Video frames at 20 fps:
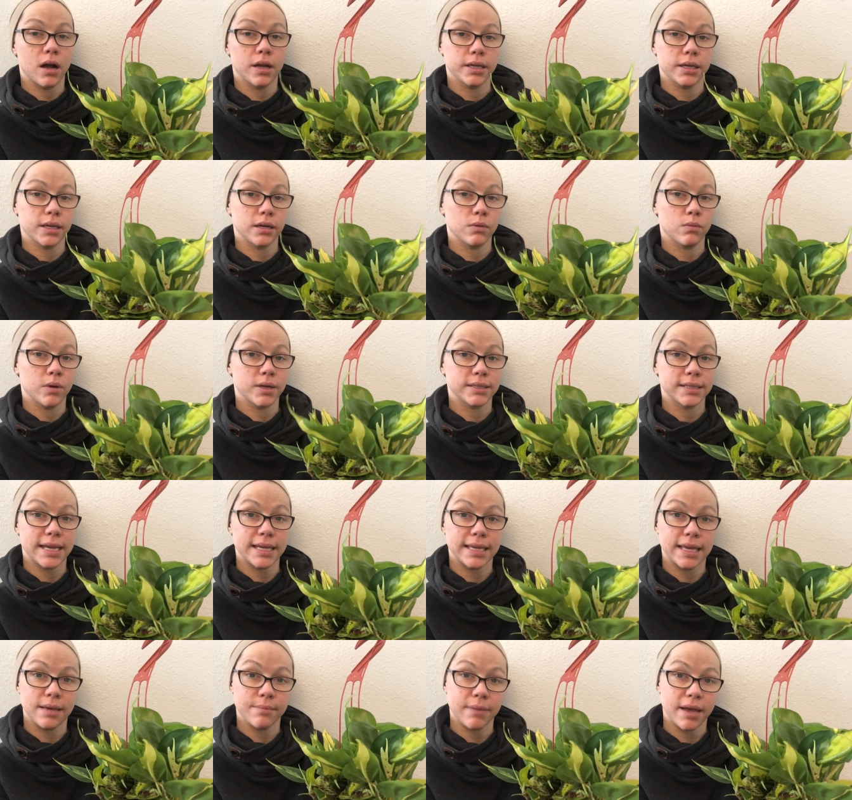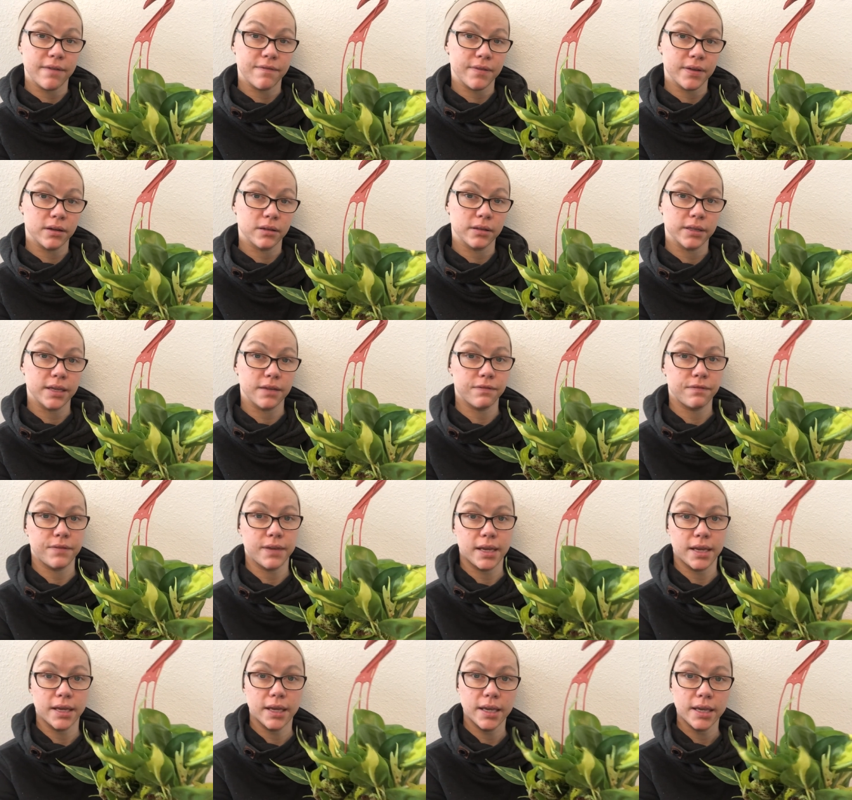on here once I get my fiddle leaf
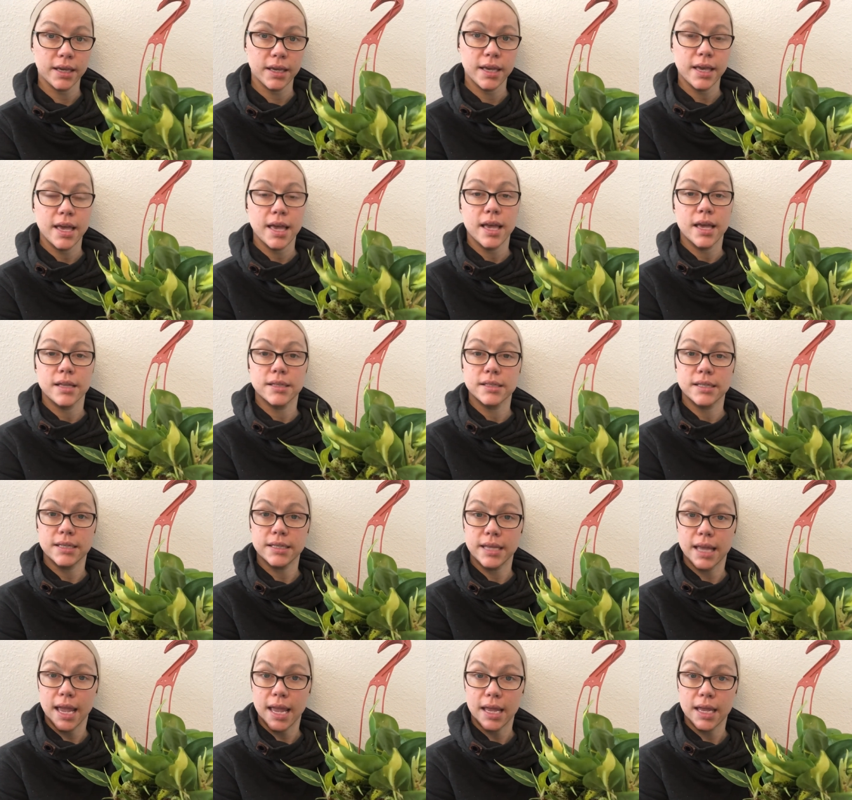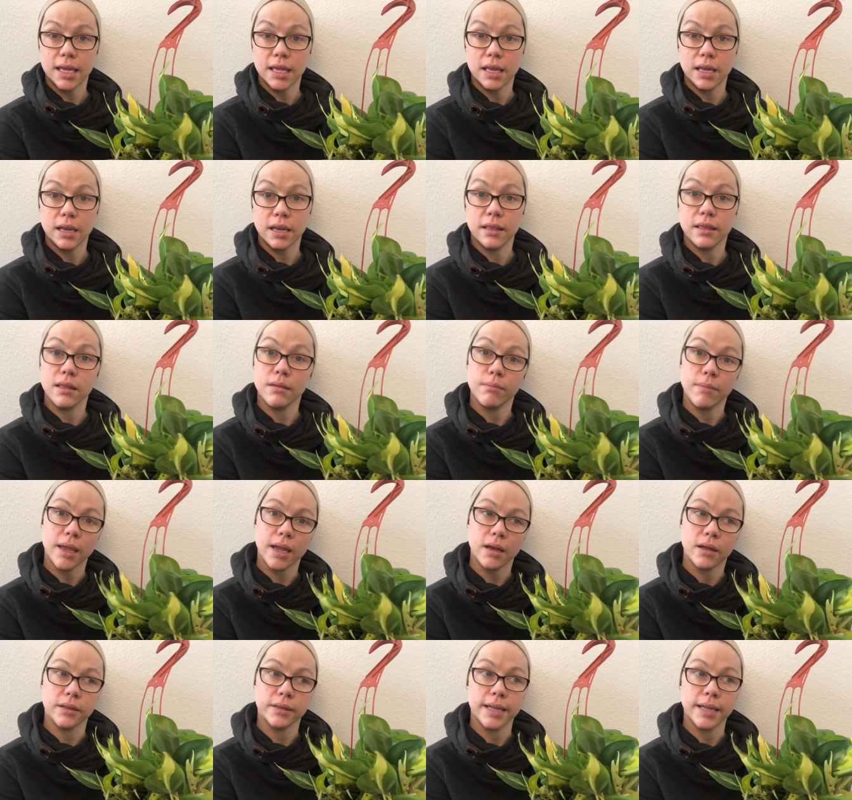fig today in the mail.